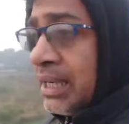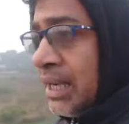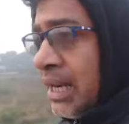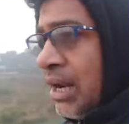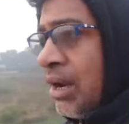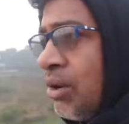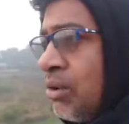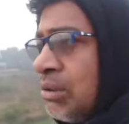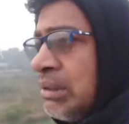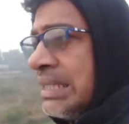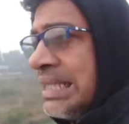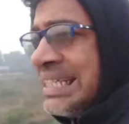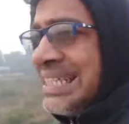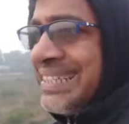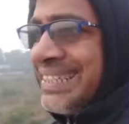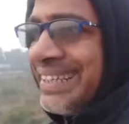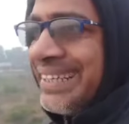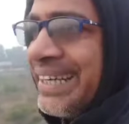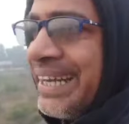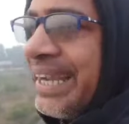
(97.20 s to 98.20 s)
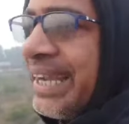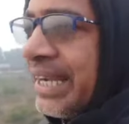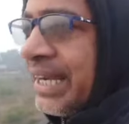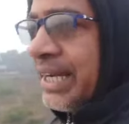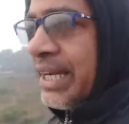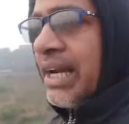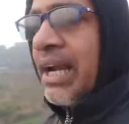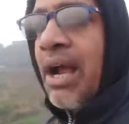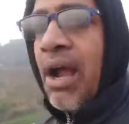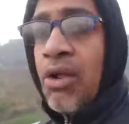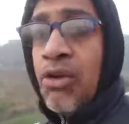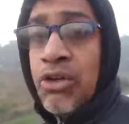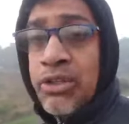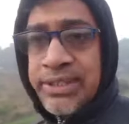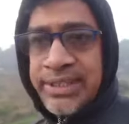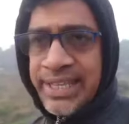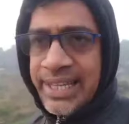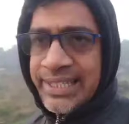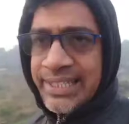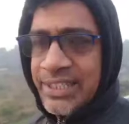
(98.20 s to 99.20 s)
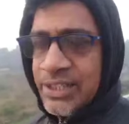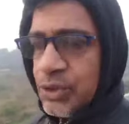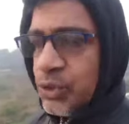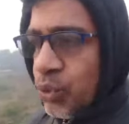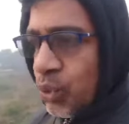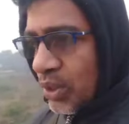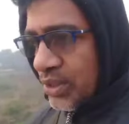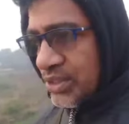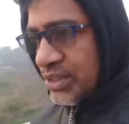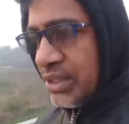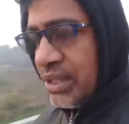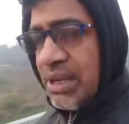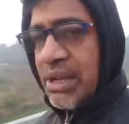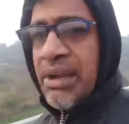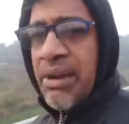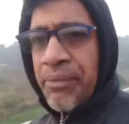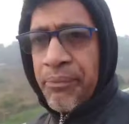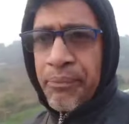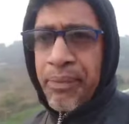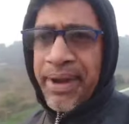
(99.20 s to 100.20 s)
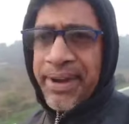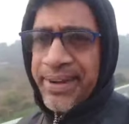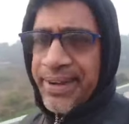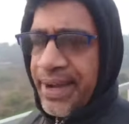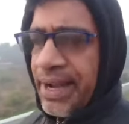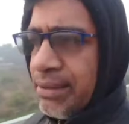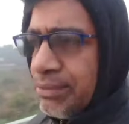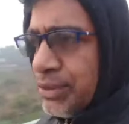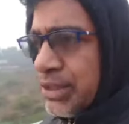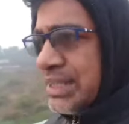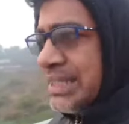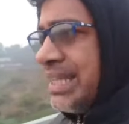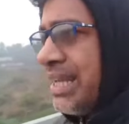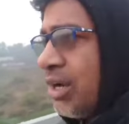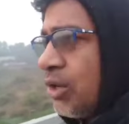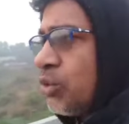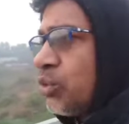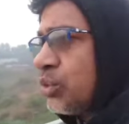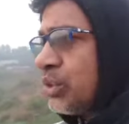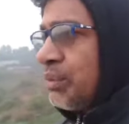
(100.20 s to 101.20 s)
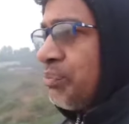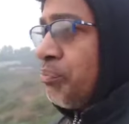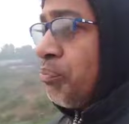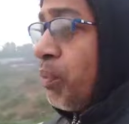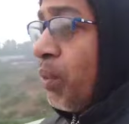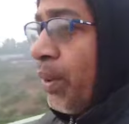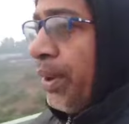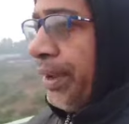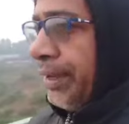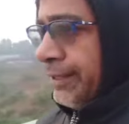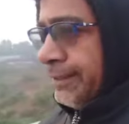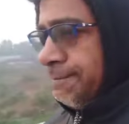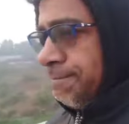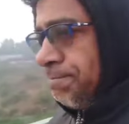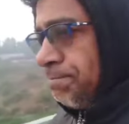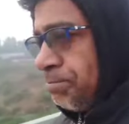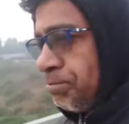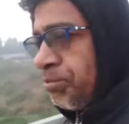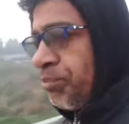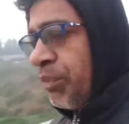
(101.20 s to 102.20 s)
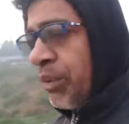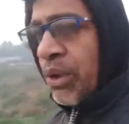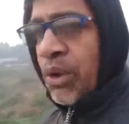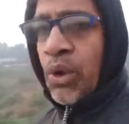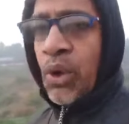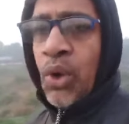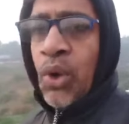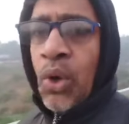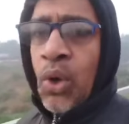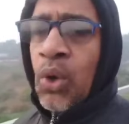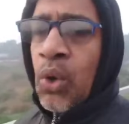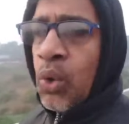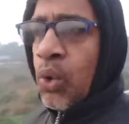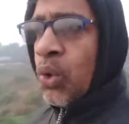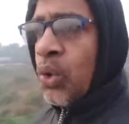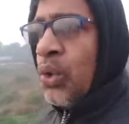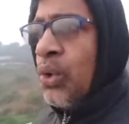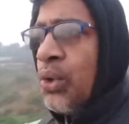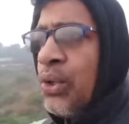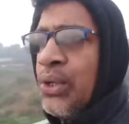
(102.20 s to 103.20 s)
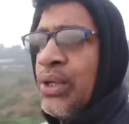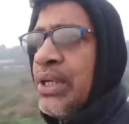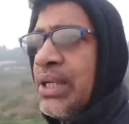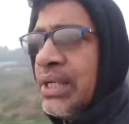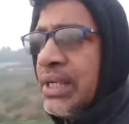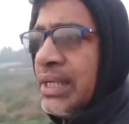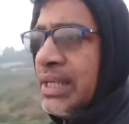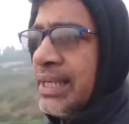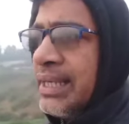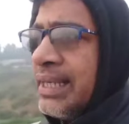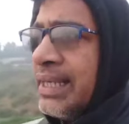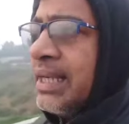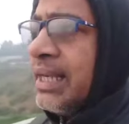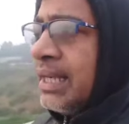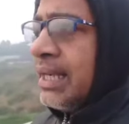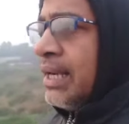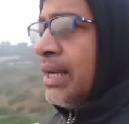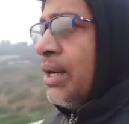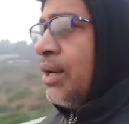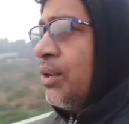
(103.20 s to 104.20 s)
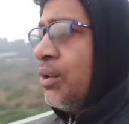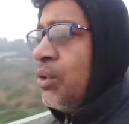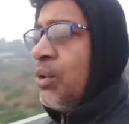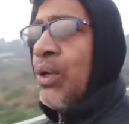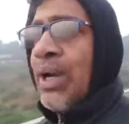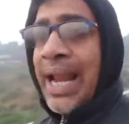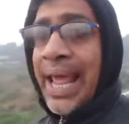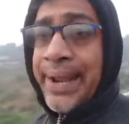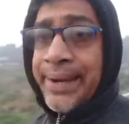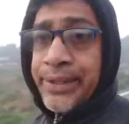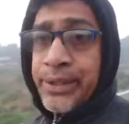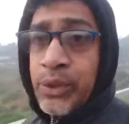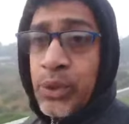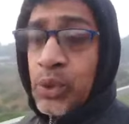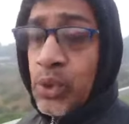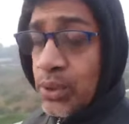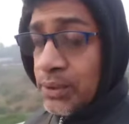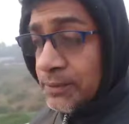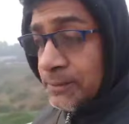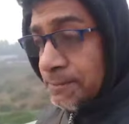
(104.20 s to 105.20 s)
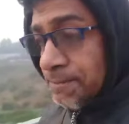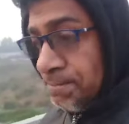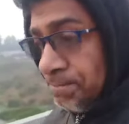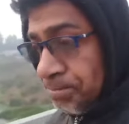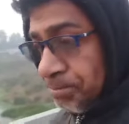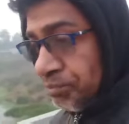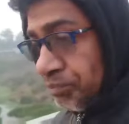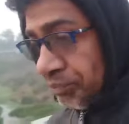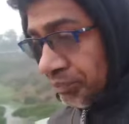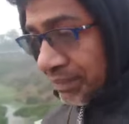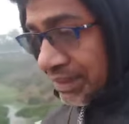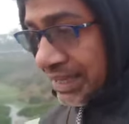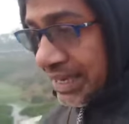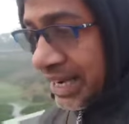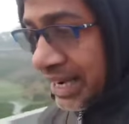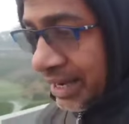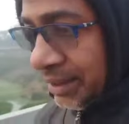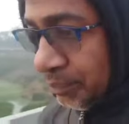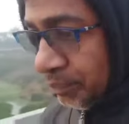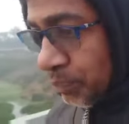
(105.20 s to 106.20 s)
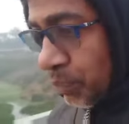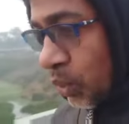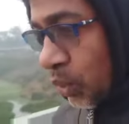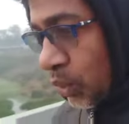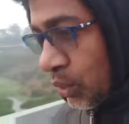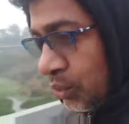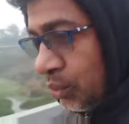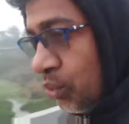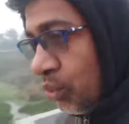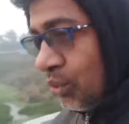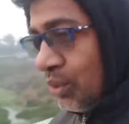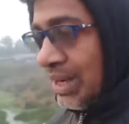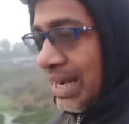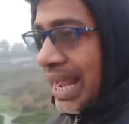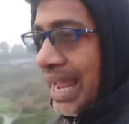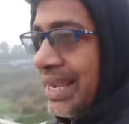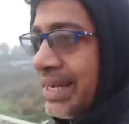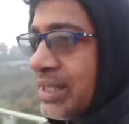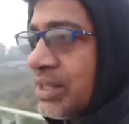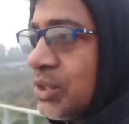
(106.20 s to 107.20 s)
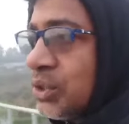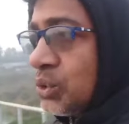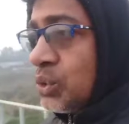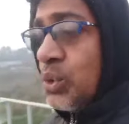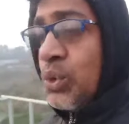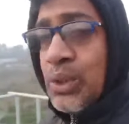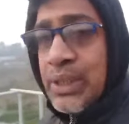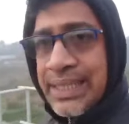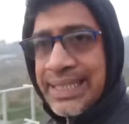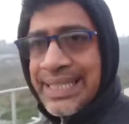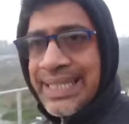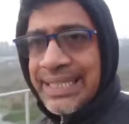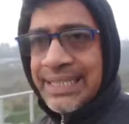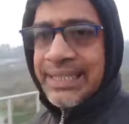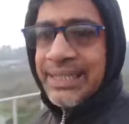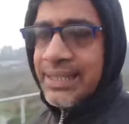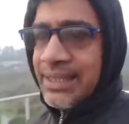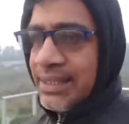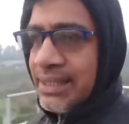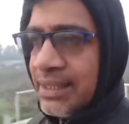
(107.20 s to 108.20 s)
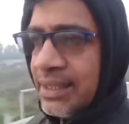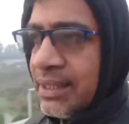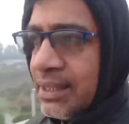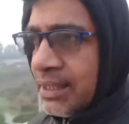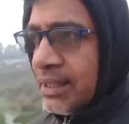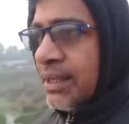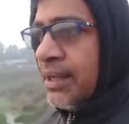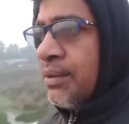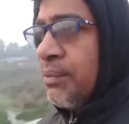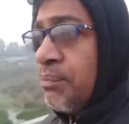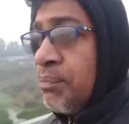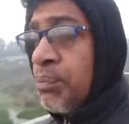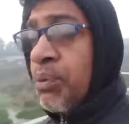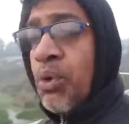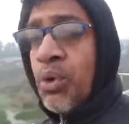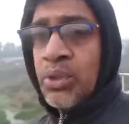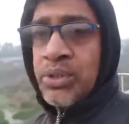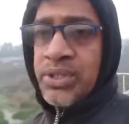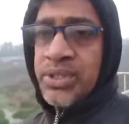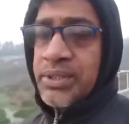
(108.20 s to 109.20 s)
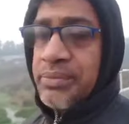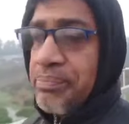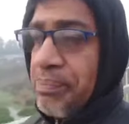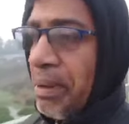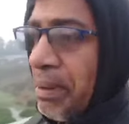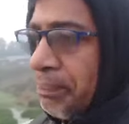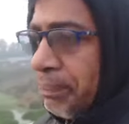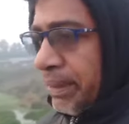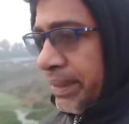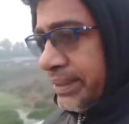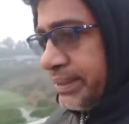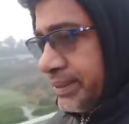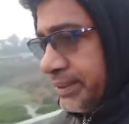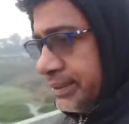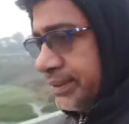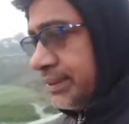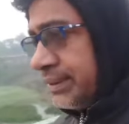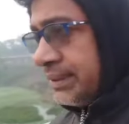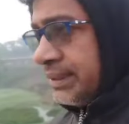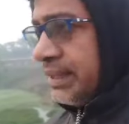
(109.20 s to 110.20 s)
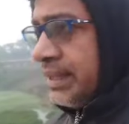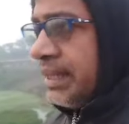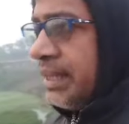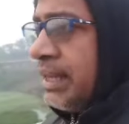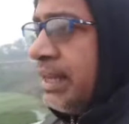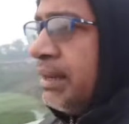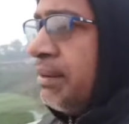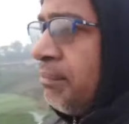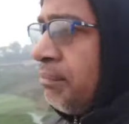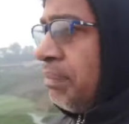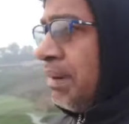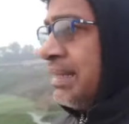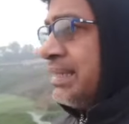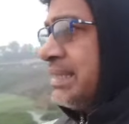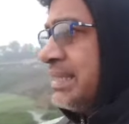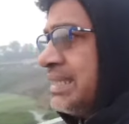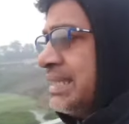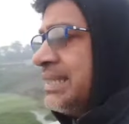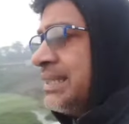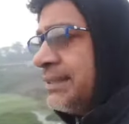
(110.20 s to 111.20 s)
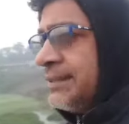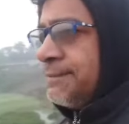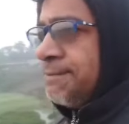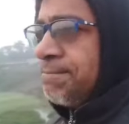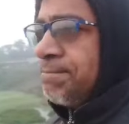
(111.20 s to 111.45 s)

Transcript: Now listen again. I will say these words many times. There was a boy who liked to read a book. Who liked to read books, papers, but